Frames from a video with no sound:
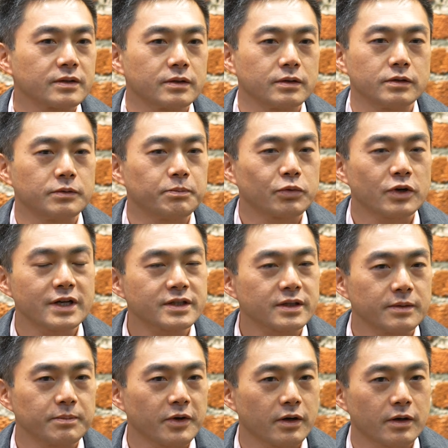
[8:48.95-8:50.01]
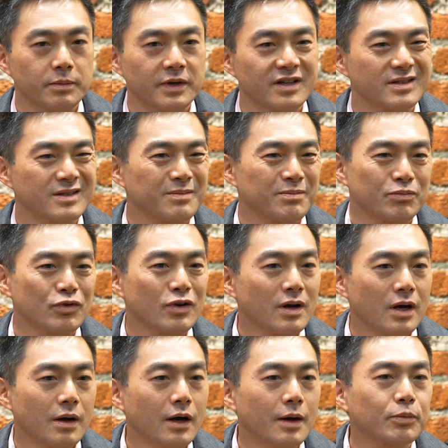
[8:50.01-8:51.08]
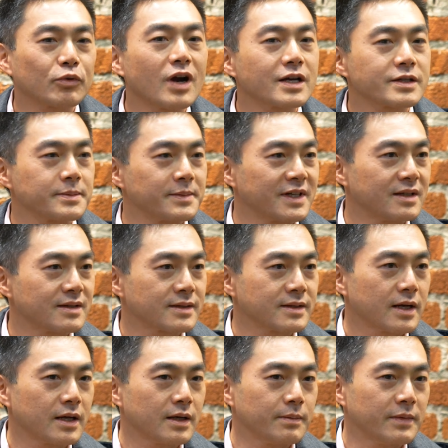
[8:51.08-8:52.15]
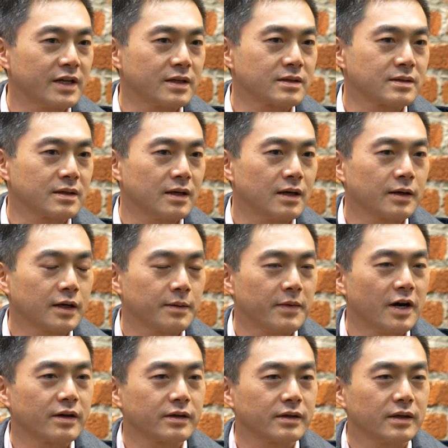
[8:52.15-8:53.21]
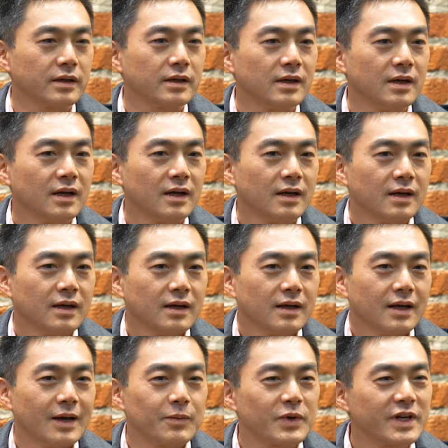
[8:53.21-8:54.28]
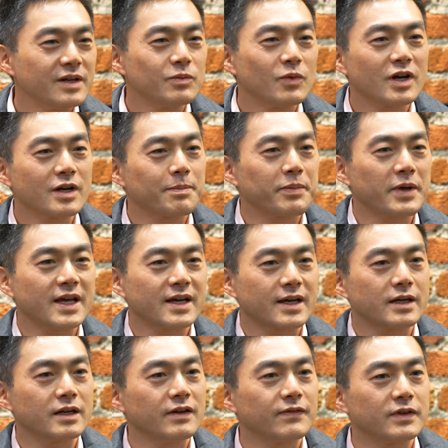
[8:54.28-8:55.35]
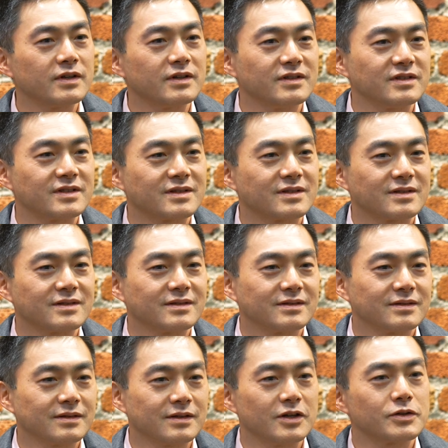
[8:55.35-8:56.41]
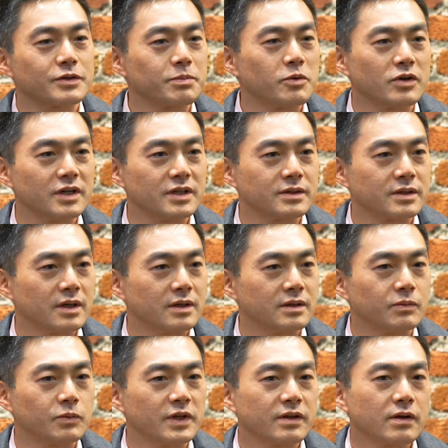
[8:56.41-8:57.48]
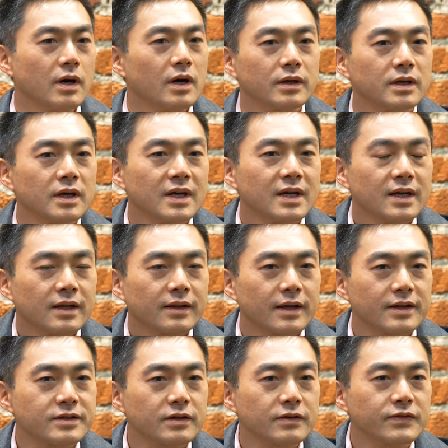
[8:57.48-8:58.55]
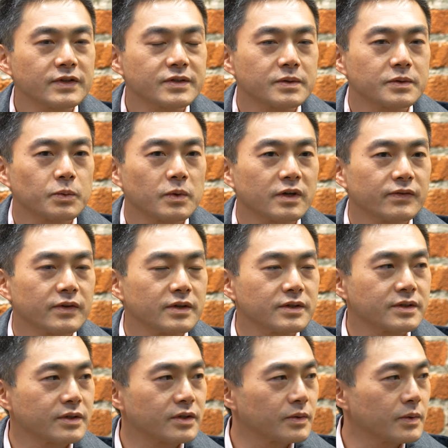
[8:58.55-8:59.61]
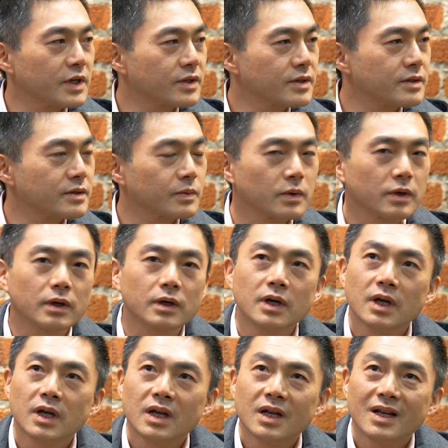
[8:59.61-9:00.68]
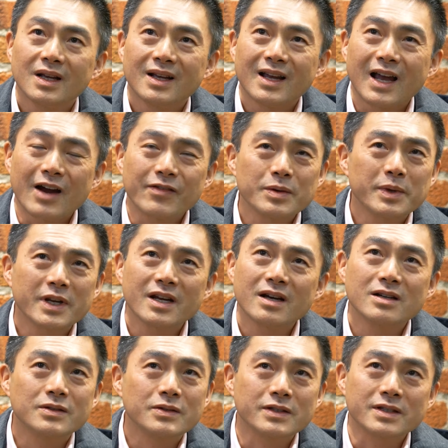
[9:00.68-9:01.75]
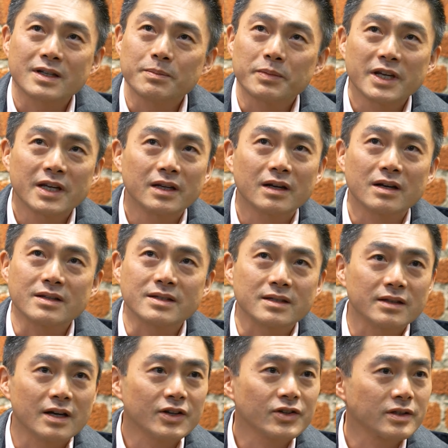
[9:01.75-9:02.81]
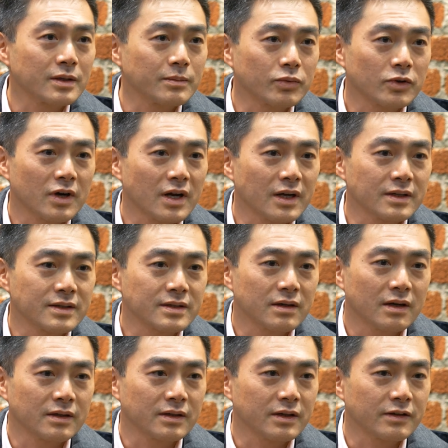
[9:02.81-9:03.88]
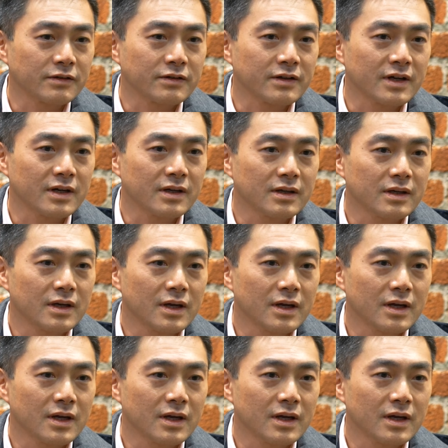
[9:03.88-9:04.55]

so you price compare because they're approximately the same It's a commodity. And we didn't want to pick any of those those points, and we thought that service is one of those situations where everybody else is competing on selection and price on the internet,